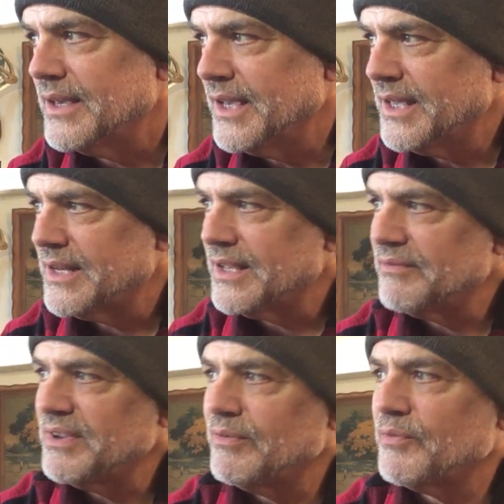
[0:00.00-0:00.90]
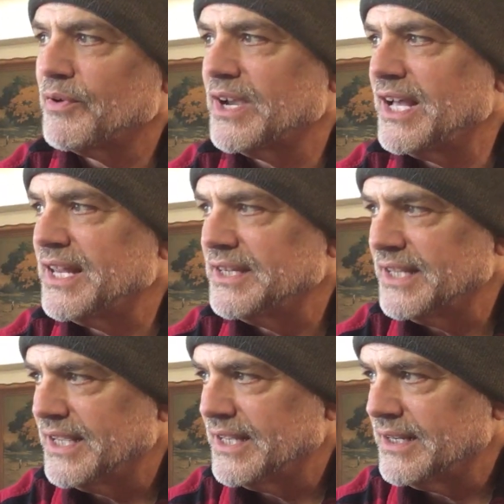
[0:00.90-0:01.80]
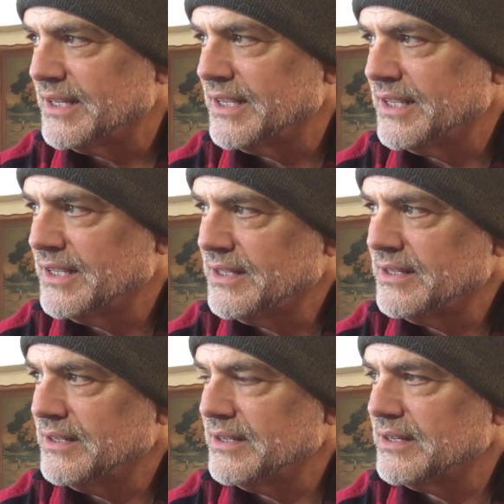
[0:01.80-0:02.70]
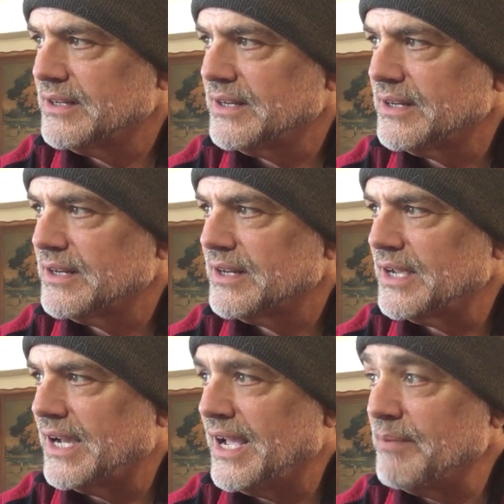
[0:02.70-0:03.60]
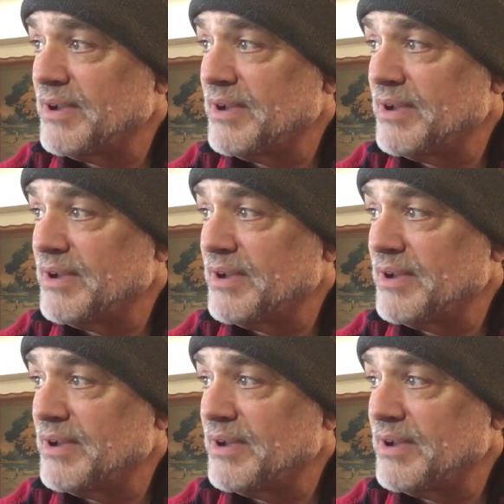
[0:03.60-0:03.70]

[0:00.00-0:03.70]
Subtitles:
And I've never forgotten that. And I